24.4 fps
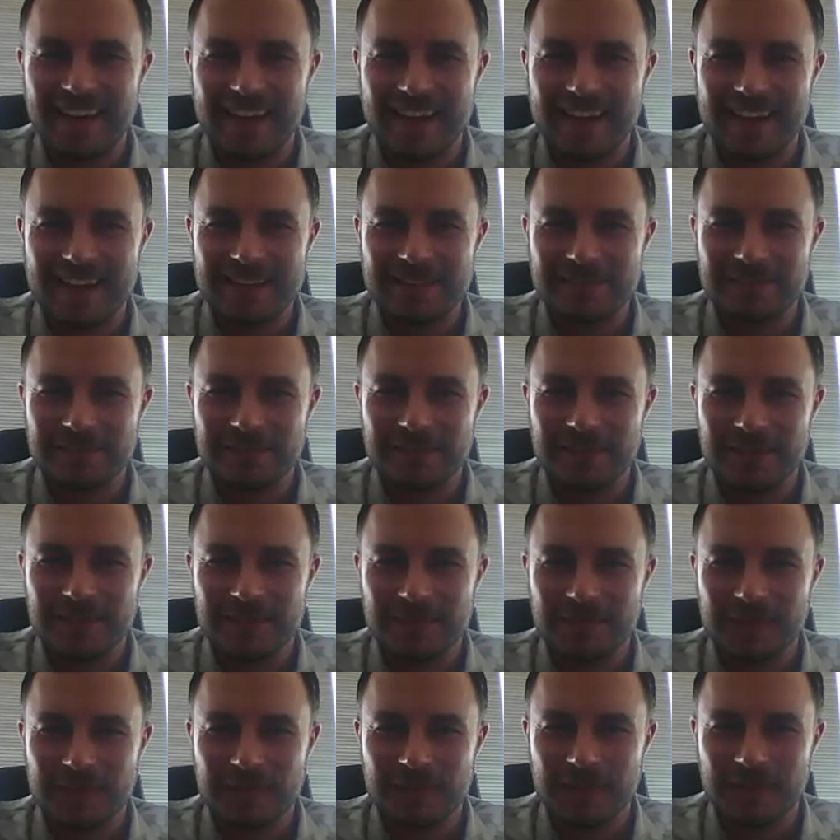and we'll
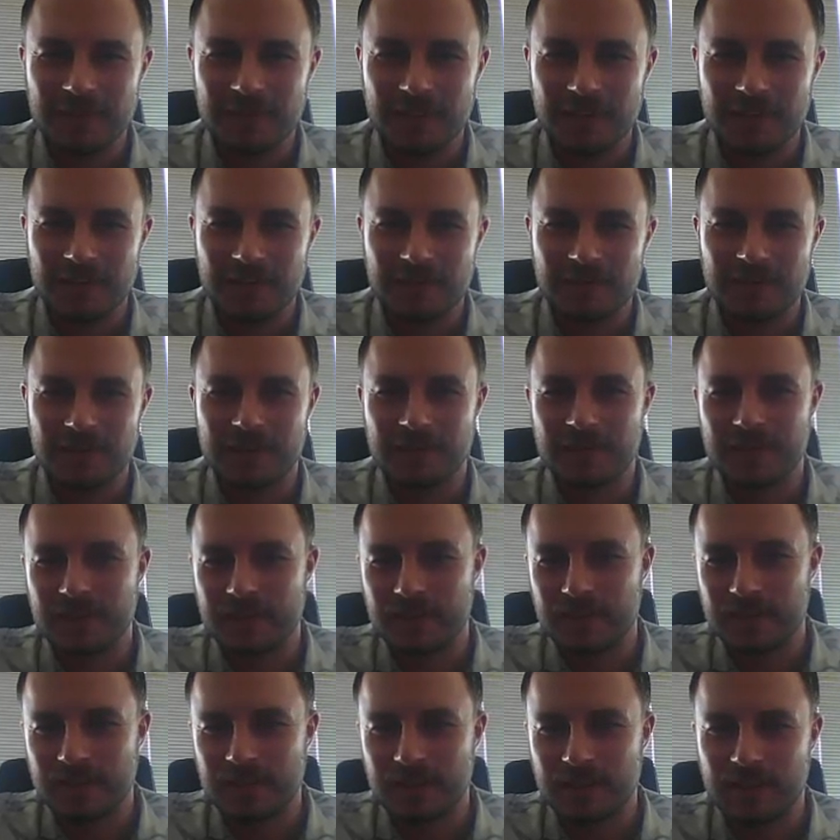use one of my favorite fields.
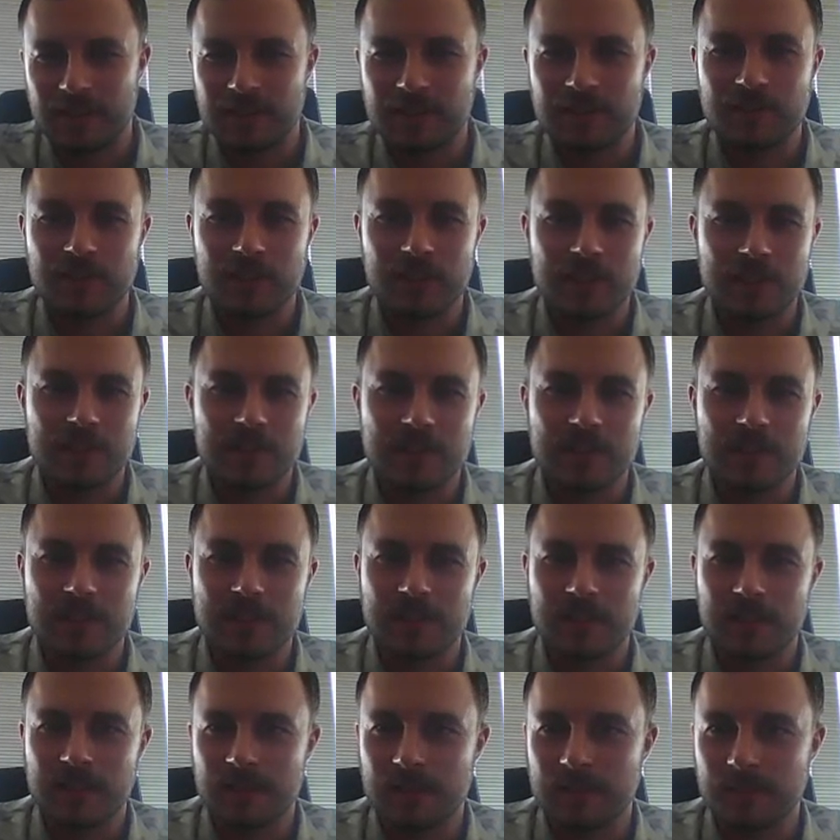It's uh, tree list
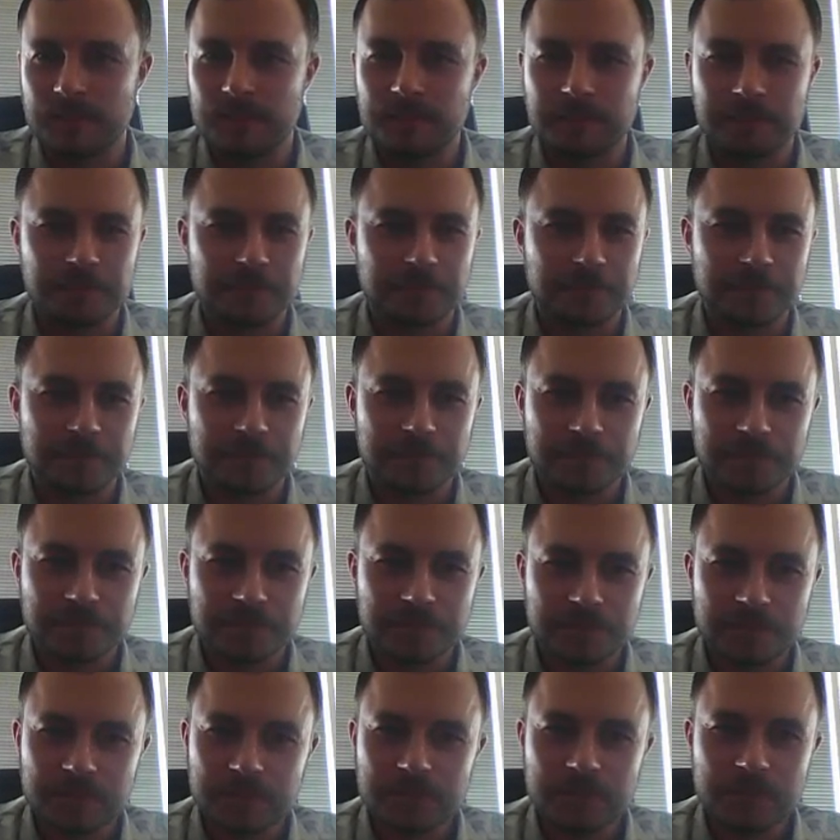extended.
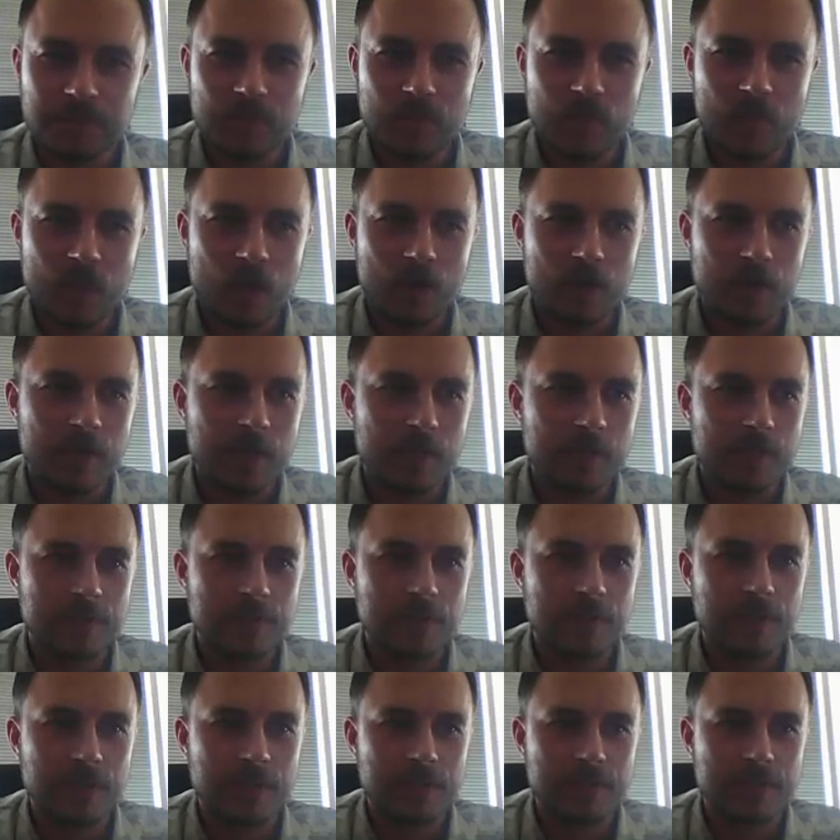Okay, let's
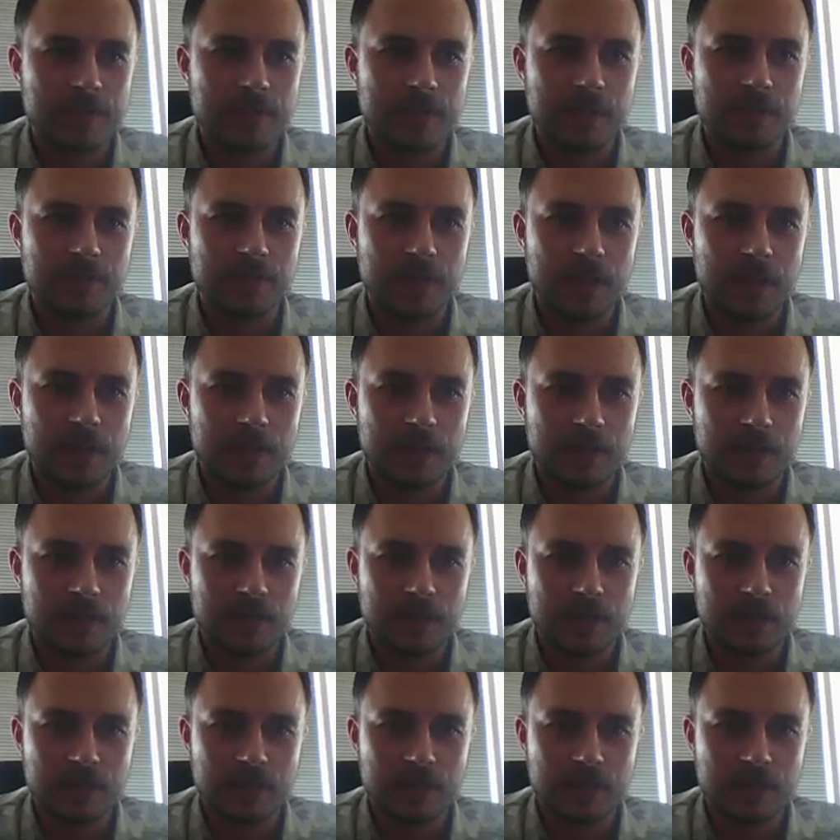go ahead and save that